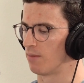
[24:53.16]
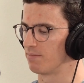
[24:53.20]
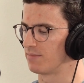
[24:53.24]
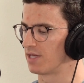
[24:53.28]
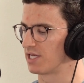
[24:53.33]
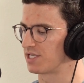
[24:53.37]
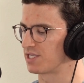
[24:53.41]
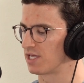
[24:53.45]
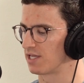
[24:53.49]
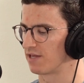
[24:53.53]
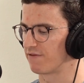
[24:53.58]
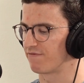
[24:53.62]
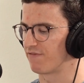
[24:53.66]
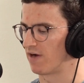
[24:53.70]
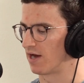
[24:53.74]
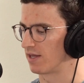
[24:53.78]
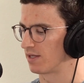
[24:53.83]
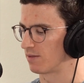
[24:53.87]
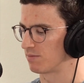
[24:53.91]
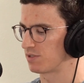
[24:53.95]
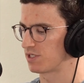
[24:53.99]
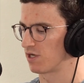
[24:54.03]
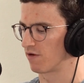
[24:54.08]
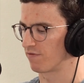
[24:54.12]
They said they
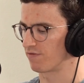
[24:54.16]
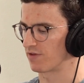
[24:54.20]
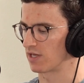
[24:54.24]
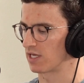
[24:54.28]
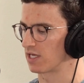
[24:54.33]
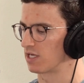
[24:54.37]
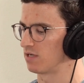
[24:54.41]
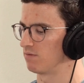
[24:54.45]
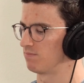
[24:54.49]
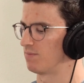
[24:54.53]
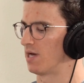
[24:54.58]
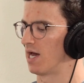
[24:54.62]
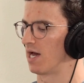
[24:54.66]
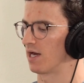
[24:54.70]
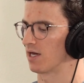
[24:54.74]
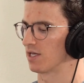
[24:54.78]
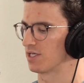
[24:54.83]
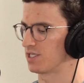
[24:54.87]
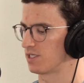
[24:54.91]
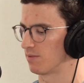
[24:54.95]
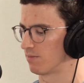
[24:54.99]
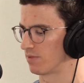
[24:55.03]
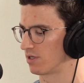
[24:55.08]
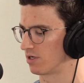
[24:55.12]
find themselves thinking back
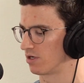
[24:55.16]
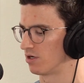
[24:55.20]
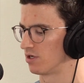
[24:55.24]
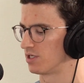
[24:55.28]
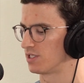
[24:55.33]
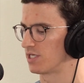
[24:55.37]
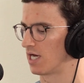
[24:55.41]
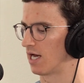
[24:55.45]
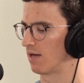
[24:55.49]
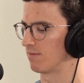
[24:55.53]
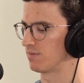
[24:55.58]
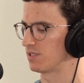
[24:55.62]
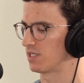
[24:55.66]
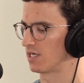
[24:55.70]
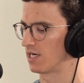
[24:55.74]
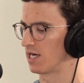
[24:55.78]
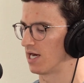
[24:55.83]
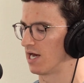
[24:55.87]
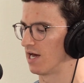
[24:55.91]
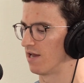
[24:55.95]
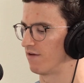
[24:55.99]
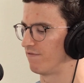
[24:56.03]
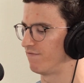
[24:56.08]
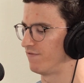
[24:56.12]
on some of the good times they
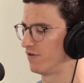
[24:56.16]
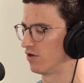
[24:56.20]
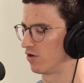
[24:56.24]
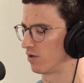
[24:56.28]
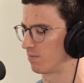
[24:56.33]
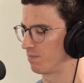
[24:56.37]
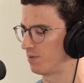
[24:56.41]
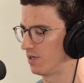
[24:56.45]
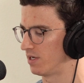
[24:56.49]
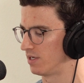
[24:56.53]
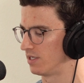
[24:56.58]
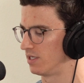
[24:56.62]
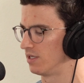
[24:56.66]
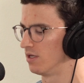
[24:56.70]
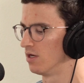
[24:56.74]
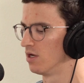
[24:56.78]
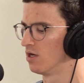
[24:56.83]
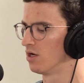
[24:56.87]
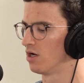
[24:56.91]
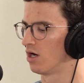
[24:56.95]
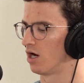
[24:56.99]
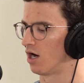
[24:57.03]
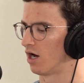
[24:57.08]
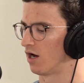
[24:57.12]
had, feeling pity,
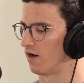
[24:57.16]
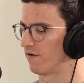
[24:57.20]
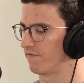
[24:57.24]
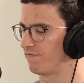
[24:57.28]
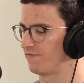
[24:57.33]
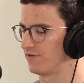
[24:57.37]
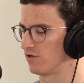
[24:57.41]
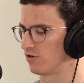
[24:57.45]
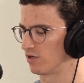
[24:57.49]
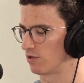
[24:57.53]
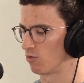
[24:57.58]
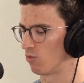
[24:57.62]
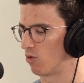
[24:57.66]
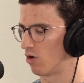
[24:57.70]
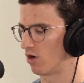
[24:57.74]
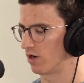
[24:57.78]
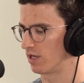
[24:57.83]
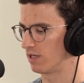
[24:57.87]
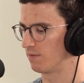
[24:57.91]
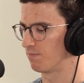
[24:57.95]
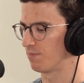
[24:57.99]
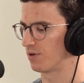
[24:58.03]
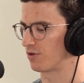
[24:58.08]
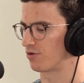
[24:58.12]
feeling
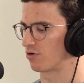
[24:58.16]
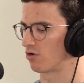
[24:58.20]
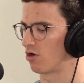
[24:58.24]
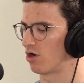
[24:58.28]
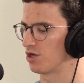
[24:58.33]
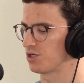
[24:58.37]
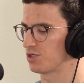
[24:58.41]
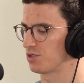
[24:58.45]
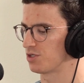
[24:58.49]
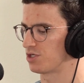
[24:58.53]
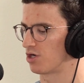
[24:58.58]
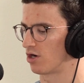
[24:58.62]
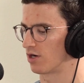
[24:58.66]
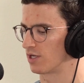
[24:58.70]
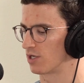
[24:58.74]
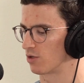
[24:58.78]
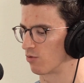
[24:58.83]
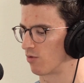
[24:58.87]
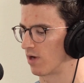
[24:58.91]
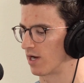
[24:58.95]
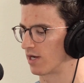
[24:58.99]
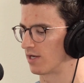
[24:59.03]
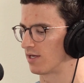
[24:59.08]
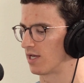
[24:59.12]
wanted, but they're also starting
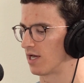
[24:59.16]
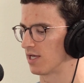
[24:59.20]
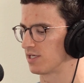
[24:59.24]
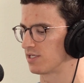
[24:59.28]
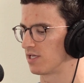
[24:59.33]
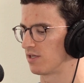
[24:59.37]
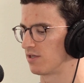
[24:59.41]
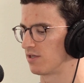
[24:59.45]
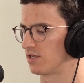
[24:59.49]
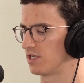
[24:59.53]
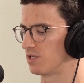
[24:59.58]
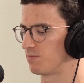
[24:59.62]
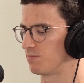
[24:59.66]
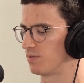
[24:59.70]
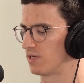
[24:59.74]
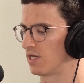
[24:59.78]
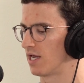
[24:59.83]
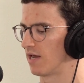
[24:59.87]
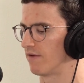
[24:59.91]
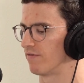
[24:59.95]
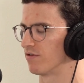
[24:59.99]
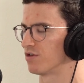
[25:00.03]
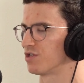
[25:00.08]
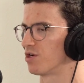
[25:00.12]
to recognize that these
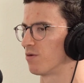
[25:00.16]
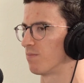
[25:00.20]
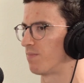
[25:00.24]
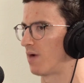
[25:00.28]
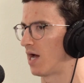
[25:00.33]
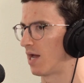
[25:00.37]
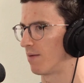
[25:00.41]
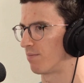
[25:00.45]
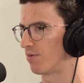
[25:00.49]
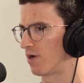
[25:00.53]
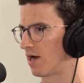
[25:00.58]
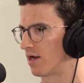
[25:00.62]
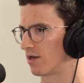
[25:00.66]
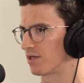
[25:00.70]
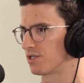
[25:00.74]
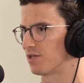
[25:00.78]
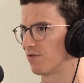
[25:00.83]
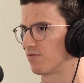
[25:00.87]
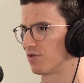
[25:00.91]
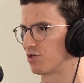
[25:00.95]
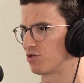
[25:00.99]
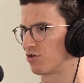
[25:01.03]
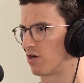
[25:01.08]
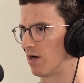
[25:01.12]
behaviors are byproducts
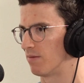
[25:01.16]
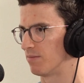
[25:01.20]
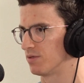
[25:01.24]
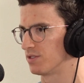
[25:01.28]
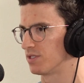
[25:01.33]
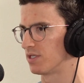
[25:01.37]
of the trauma